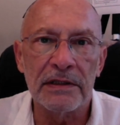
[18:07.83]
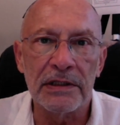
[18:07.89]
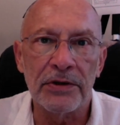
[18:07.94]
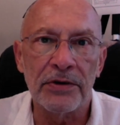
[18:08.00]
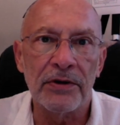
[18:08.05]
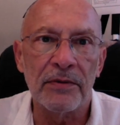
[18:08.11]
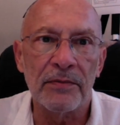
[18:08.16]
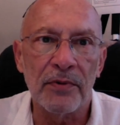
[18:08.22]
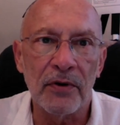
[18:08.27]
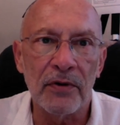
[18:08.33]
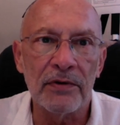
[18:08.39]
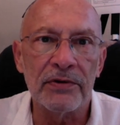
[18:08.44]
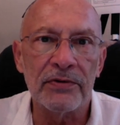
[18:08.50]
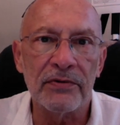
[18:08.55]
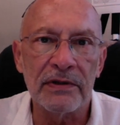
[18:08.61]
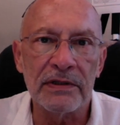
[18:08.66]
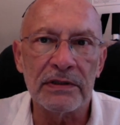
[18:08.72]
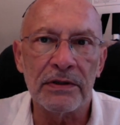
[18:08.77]
He's learning
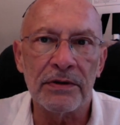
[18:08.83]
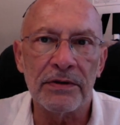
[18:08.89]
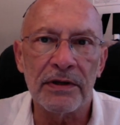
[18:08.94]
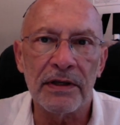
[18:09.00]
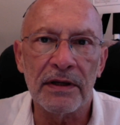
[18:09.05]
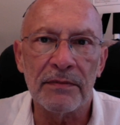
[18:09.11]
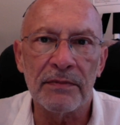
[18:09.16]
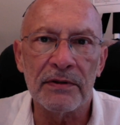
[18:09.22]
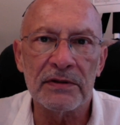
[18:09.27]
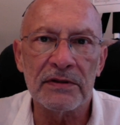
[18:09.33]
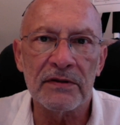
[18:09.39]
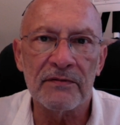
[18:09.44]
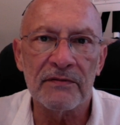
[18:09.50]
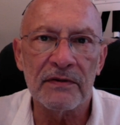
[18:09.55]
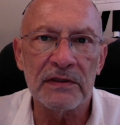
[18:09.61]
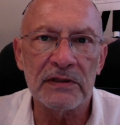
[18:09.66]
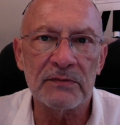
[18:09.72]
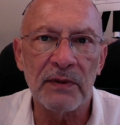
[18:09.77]
poetry. He's learning a bunch of
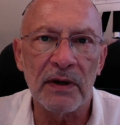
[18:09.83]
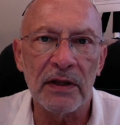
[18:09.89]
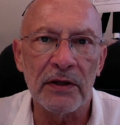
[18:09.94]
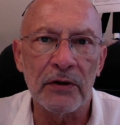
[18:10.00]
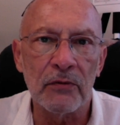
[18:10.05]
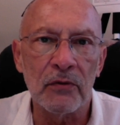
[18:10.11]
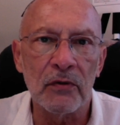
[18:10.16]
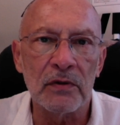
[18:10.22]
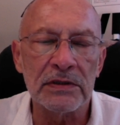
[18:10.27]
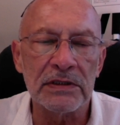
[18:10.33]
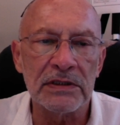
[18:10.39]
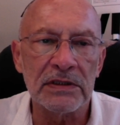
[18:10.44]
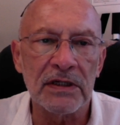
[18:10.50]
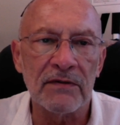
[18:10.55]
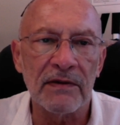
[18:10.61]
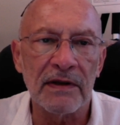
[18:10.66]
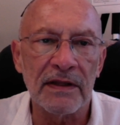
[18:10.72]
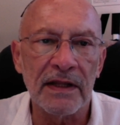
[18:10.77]
spelling rules and
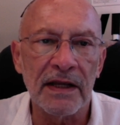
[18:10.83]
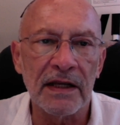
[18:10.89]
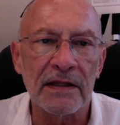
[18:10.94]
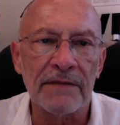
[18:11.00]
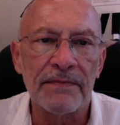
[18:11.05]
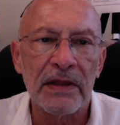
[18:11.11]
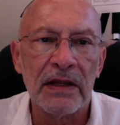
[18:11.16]
stuff like that.